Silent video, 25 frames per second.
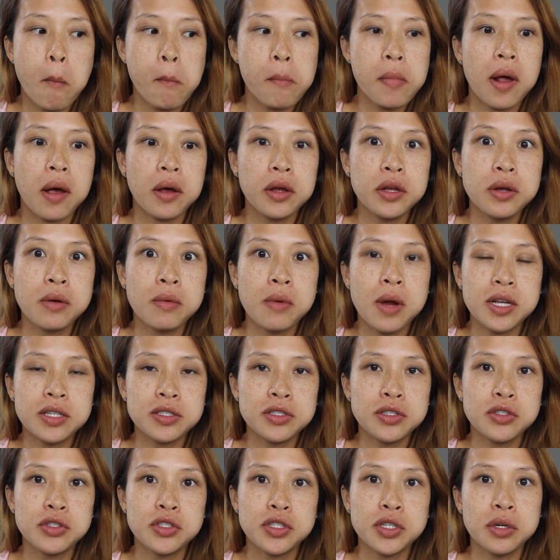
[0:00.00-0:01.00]
how you
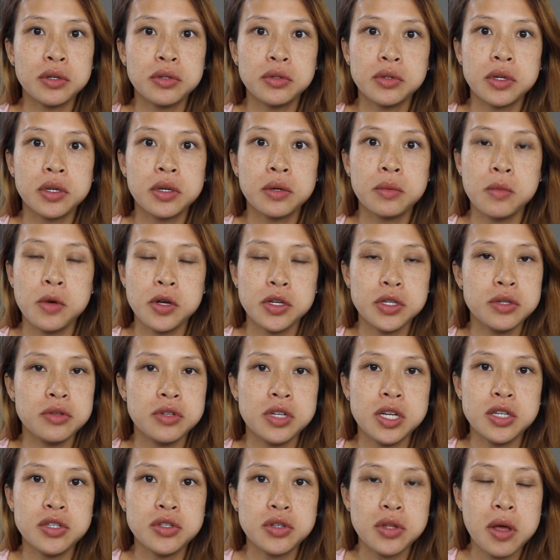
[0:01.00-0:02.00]
raise your children and what you
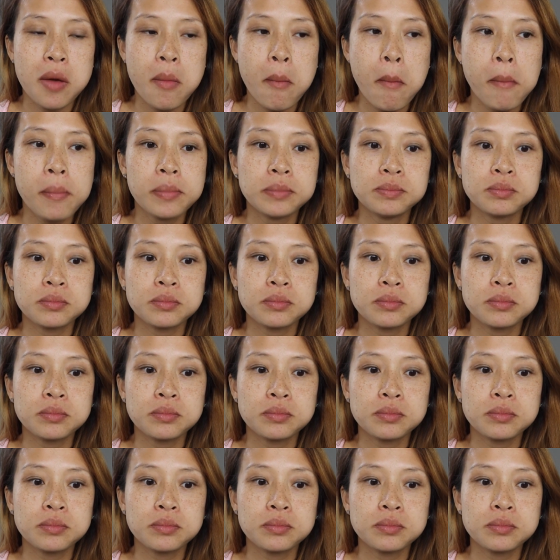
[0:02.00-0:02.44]
teach them